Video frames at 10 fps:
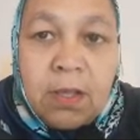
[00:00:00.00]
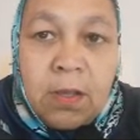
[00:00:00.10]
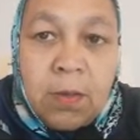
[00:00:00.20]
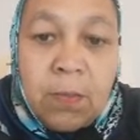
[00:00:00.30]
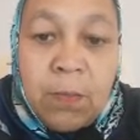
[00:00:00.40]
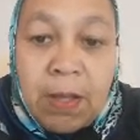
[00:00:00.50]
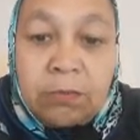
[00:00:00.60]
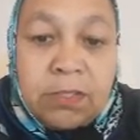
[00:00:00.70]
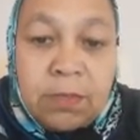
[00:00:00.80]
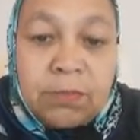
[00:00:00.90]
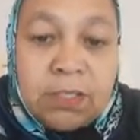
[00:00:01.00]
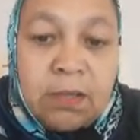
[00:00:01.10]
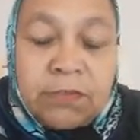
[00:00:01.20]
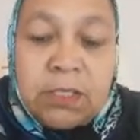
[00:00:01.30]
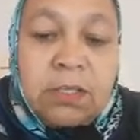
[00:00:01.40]
about
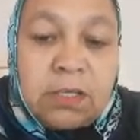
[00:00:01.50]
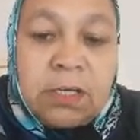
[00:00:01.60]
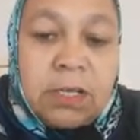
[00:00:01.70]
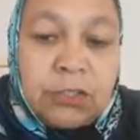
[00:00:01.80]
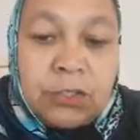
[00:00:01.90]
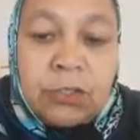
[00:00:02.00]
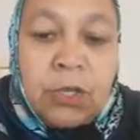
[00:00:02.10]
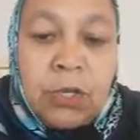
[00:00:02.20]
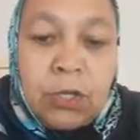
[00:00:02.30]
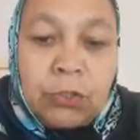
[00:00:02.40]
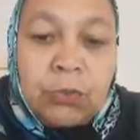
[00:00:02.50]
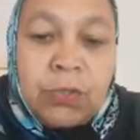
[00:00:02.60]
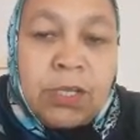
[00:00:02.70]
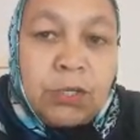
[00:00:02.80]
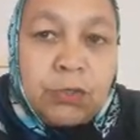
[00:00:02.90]
themselves in relation to
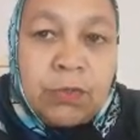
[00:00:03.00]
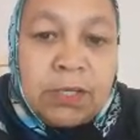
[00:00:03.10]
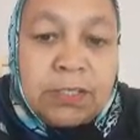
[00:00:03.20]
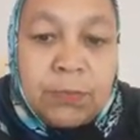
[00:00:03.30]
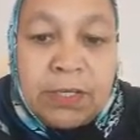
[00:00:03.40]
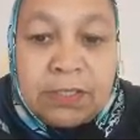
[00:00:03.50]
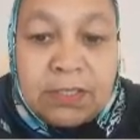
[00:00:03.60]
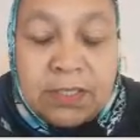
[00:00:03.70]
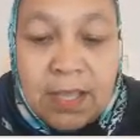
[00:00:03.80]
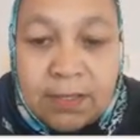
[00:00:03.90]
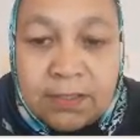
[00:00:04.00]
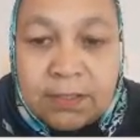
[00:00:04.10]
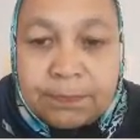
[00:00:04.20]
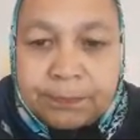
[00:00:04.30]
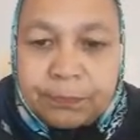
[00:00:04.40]
the issue that is being discussed,